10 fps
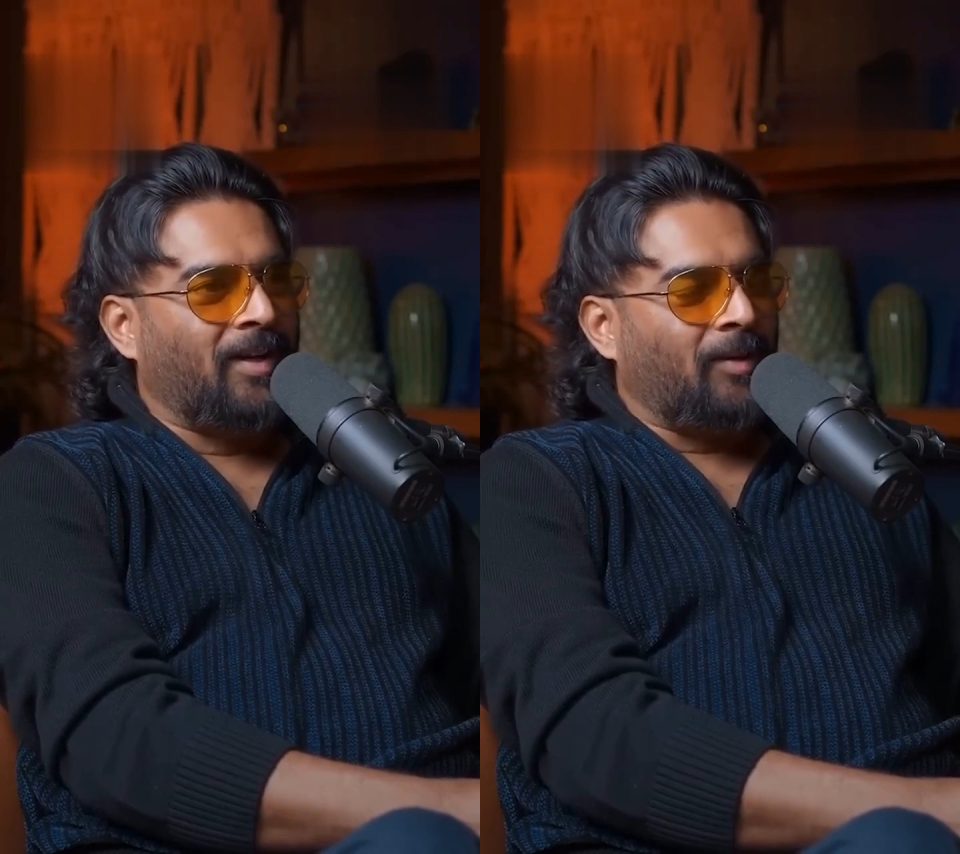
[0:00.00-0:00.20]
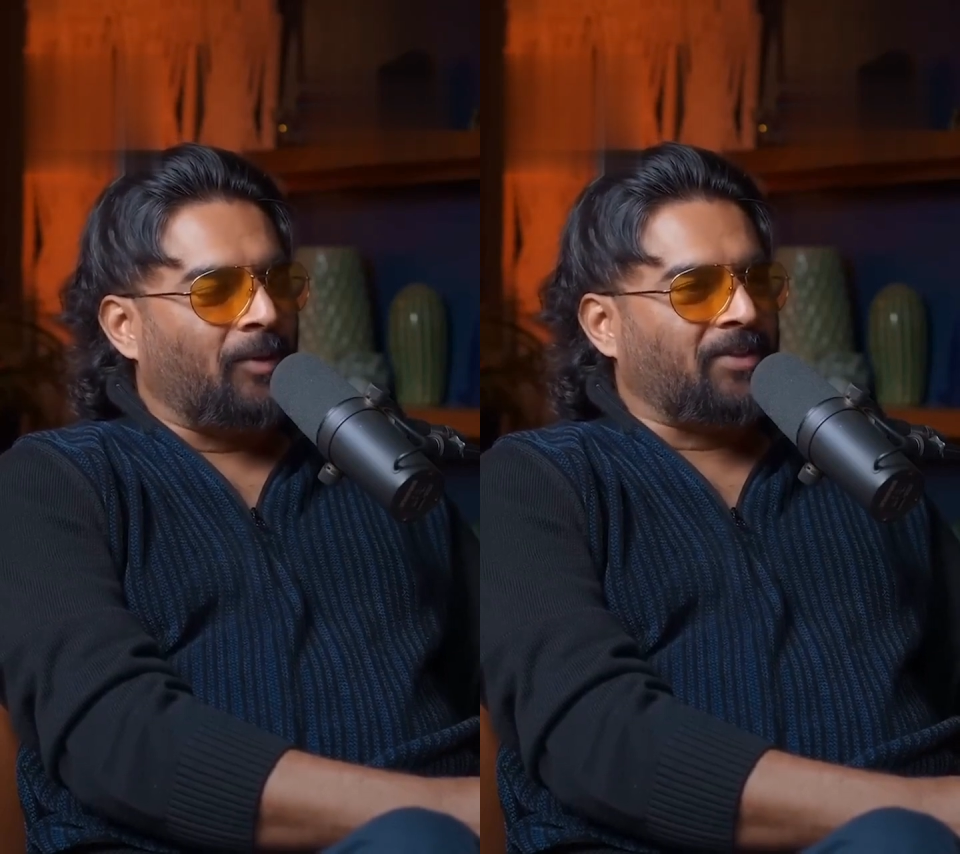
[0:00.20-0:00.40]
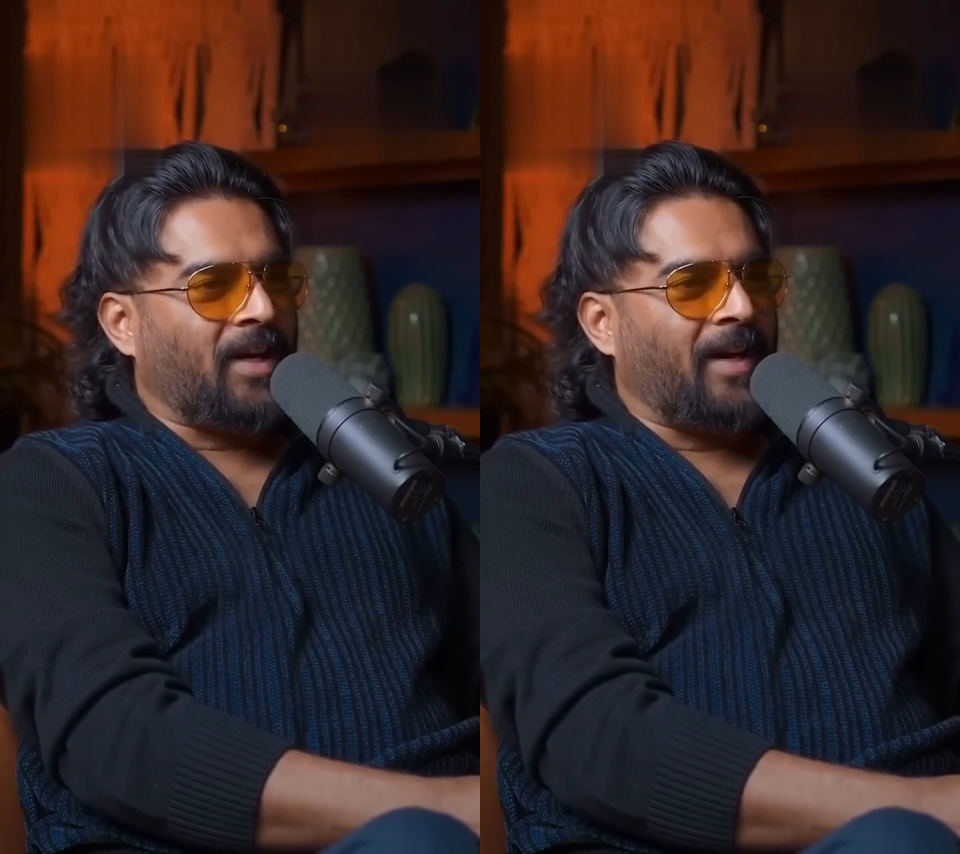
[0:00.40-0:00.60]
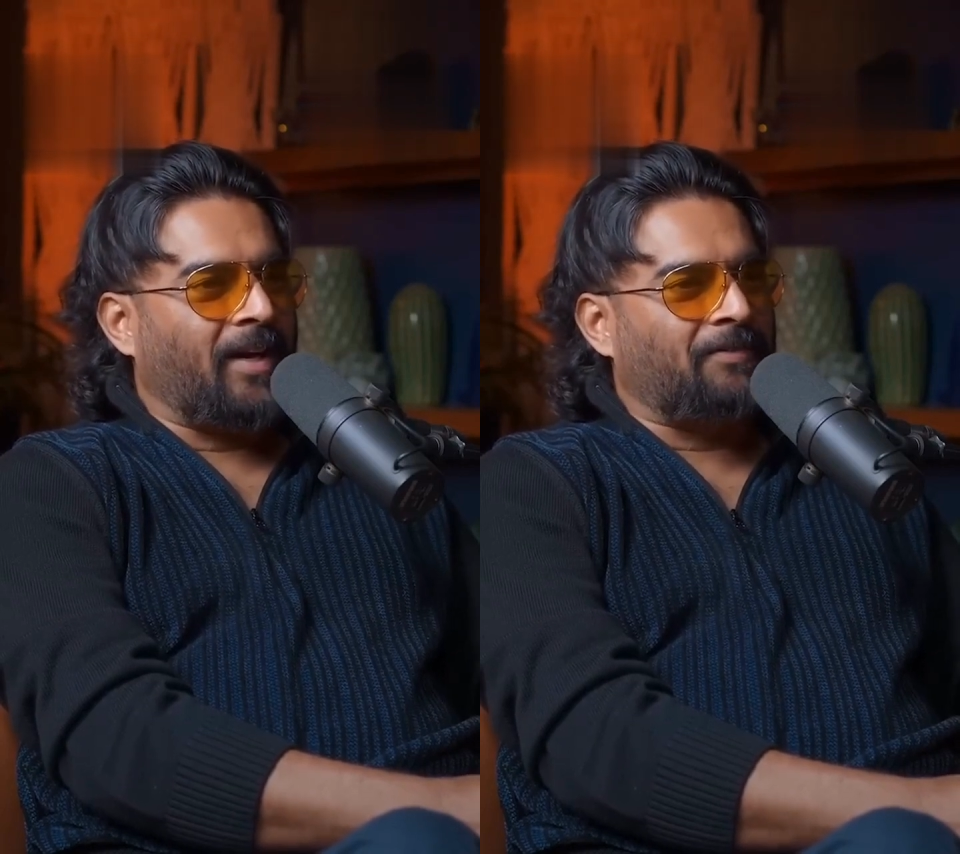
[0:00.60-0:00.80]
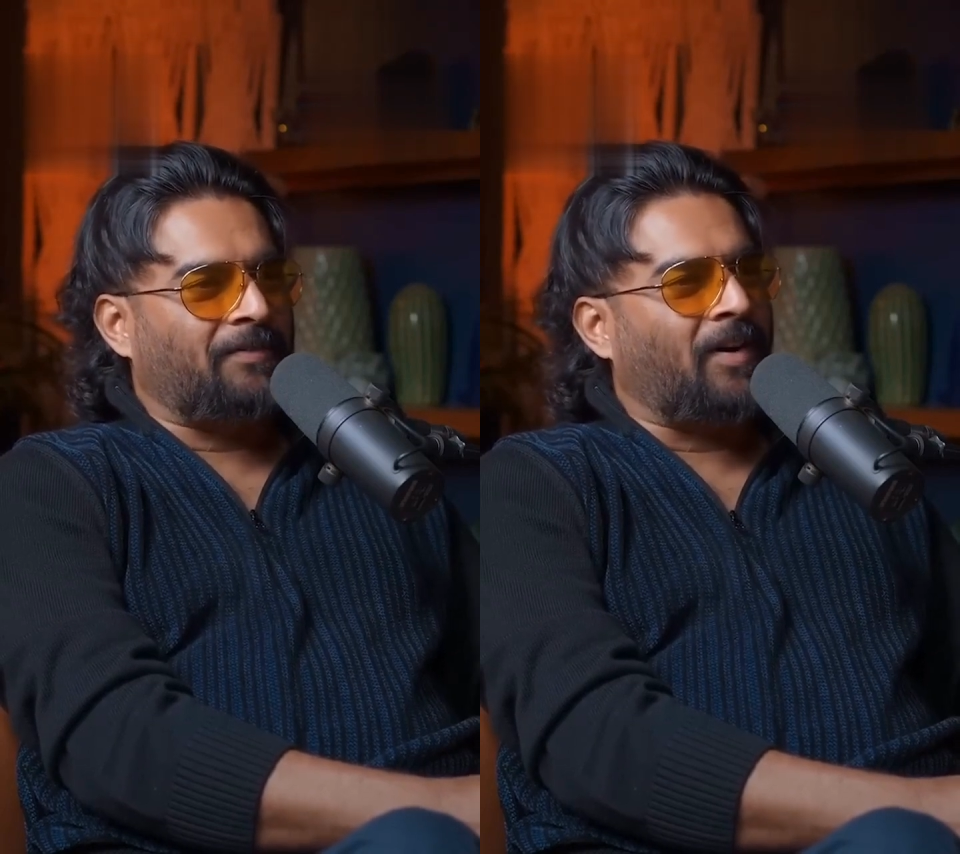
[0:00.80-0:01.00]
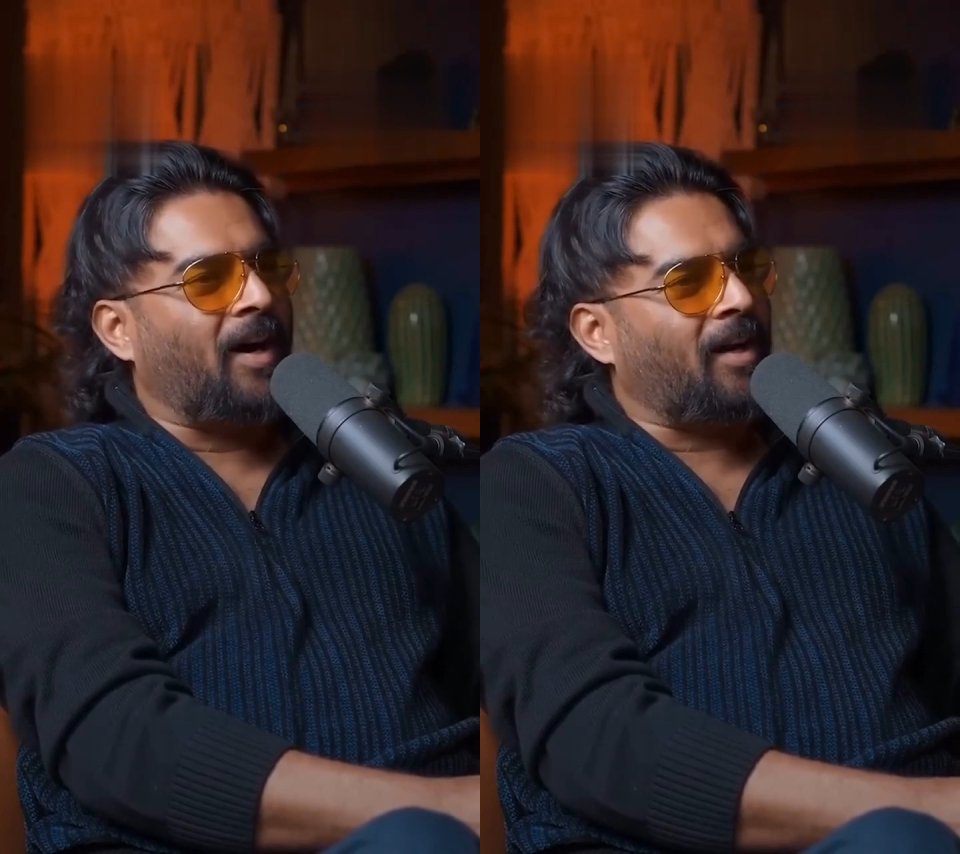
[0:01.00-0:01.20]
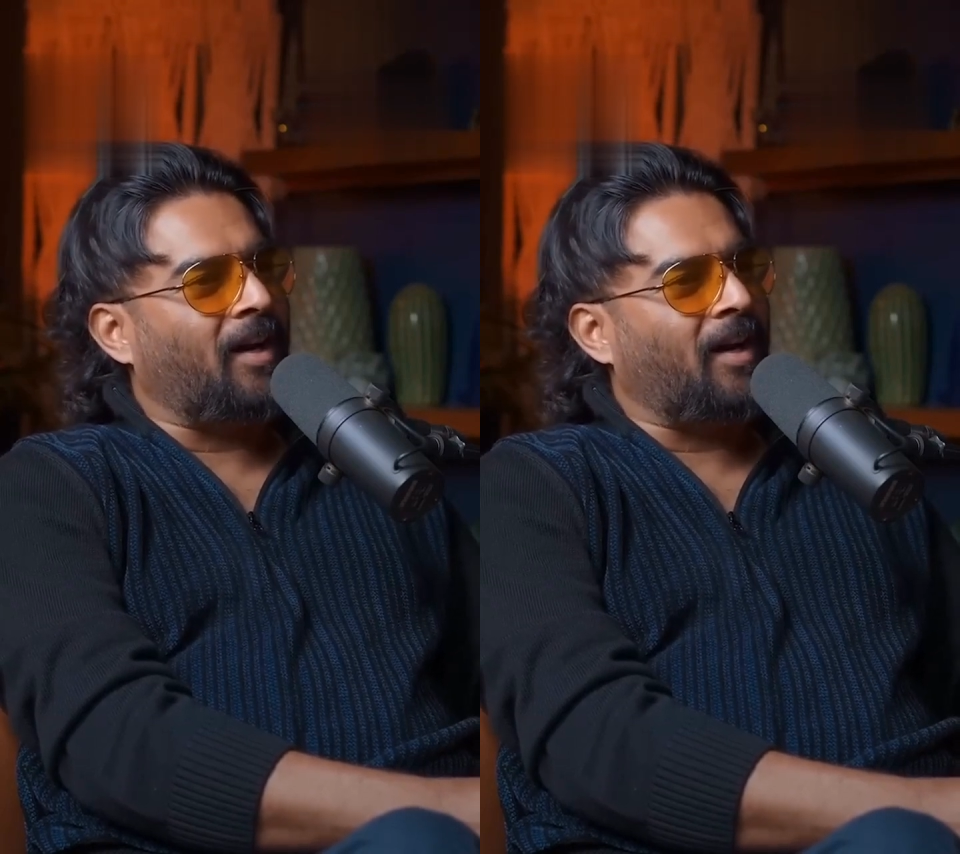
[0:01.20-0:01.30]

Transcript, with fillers: which I had far